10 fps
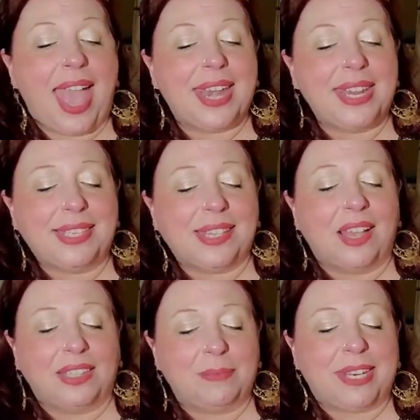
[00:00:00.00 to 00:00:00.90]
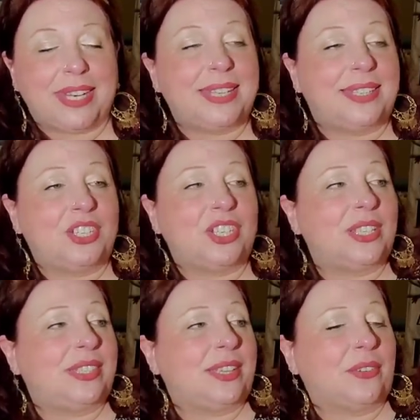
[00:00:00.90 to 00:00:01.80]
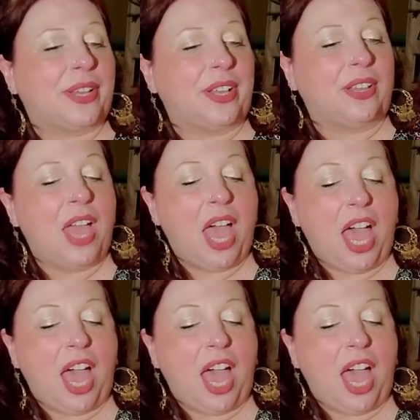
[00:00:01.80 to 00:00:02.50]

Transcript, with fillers: and it's a limited edition cereal.